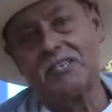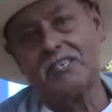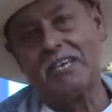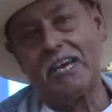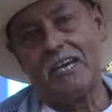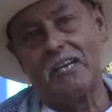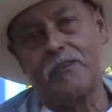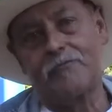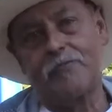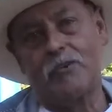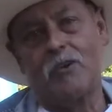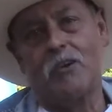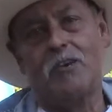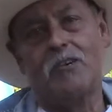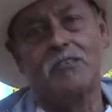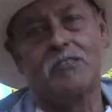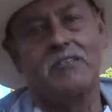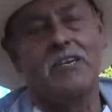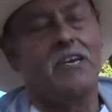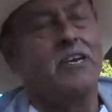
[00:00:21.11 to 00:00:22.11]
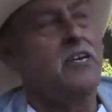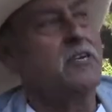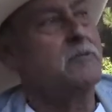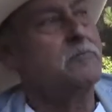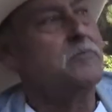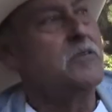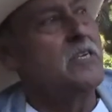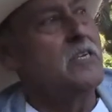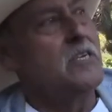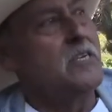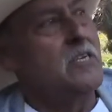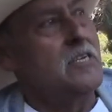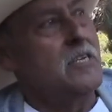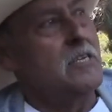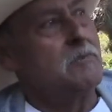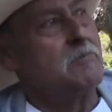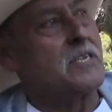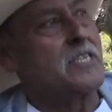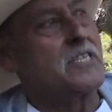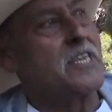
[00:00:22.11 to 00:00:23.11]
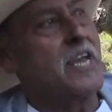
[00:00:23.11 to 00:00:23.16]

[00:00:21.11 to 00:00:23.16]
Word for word: Johnson's had it for a long time.